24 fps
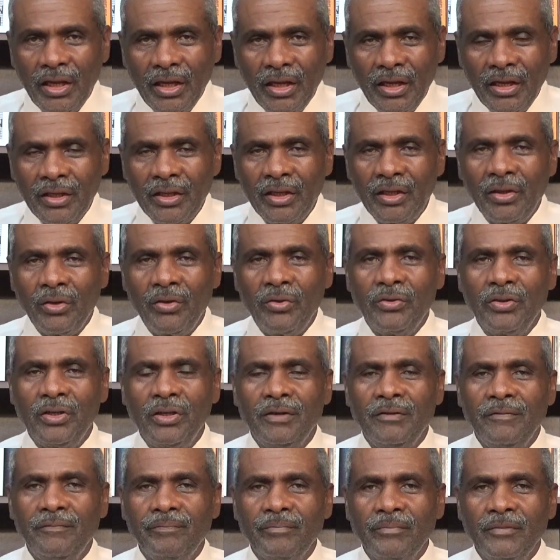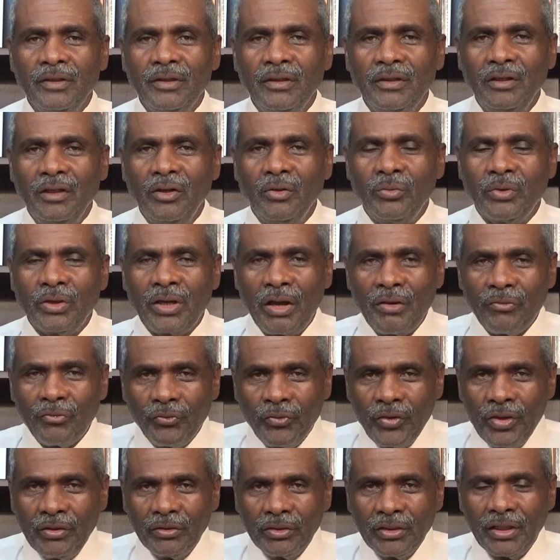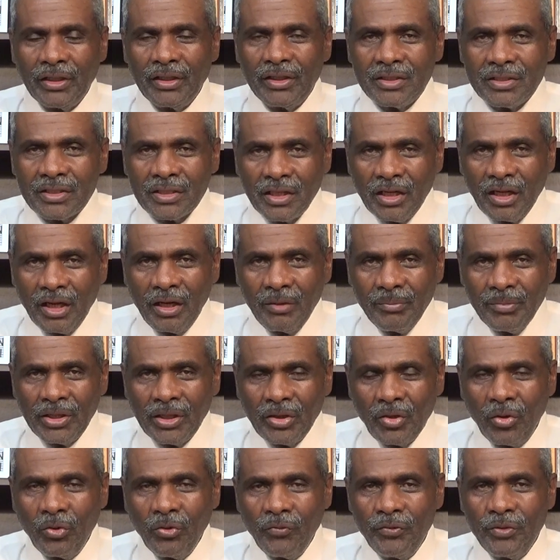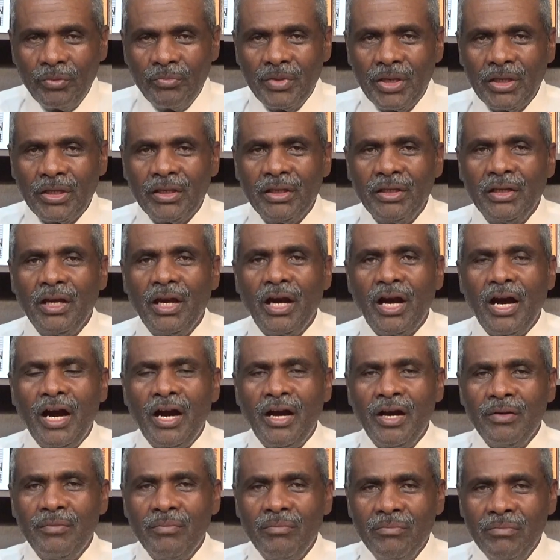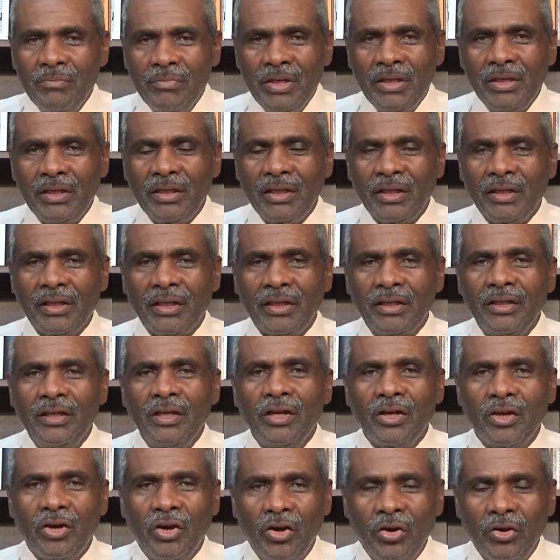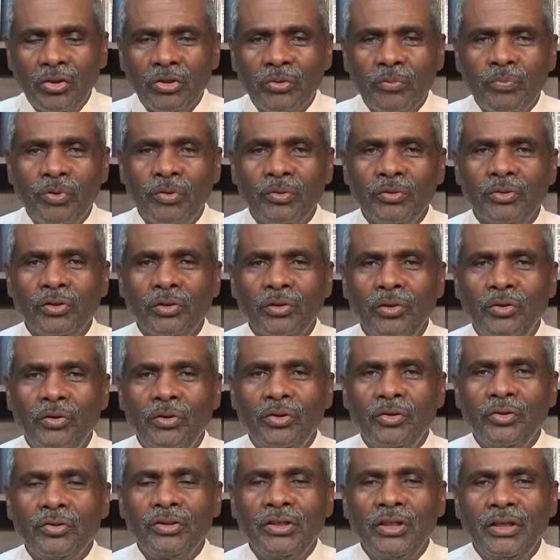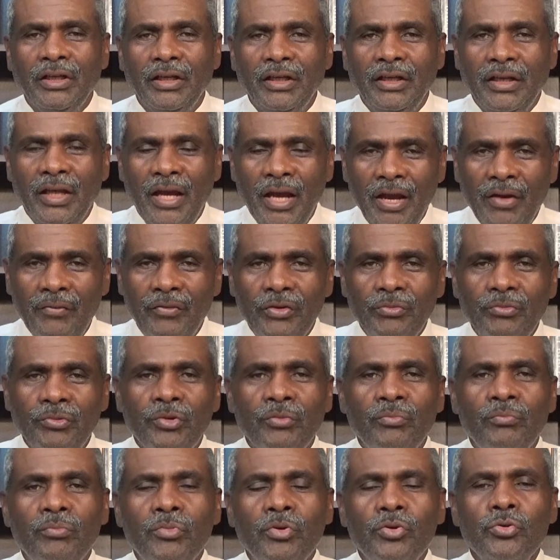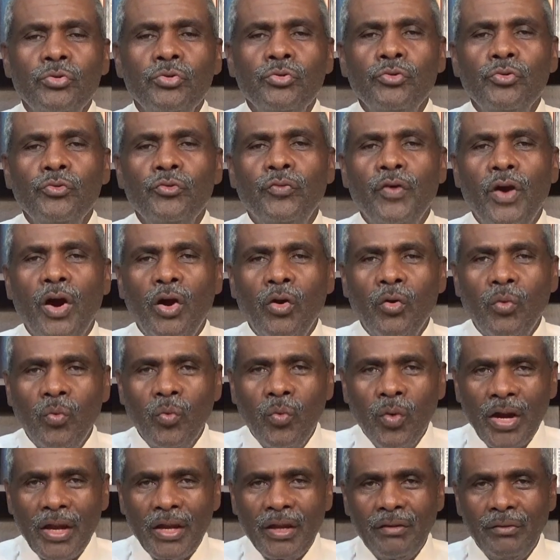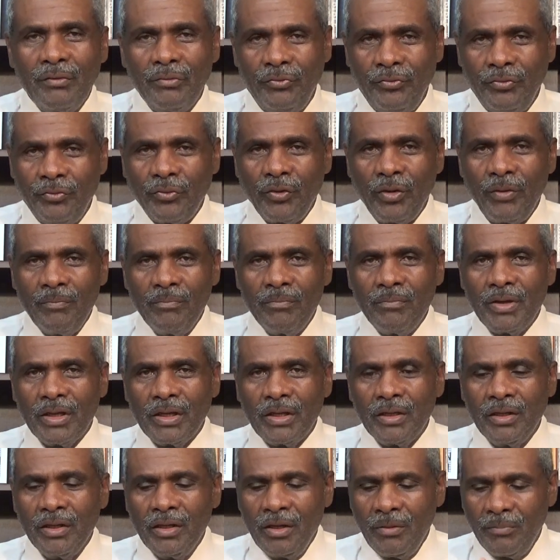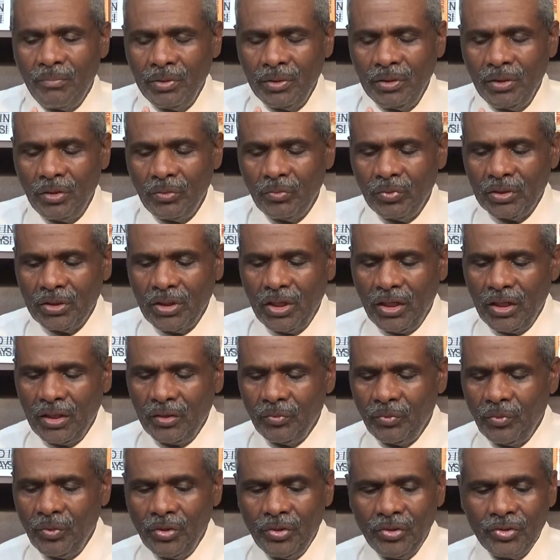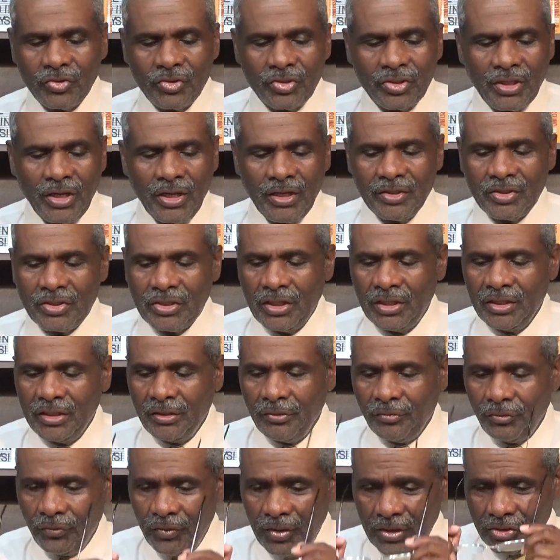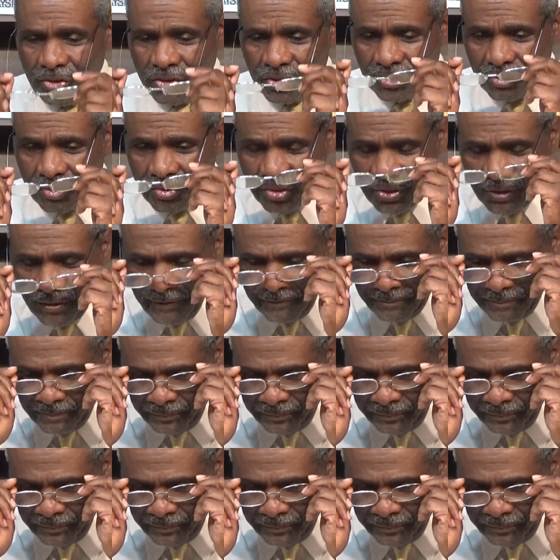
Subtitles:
any longer. When I feel that it's coming over me, I immediately call upon the Lord and have it removed away from me. But look what God's Word says in Ephesians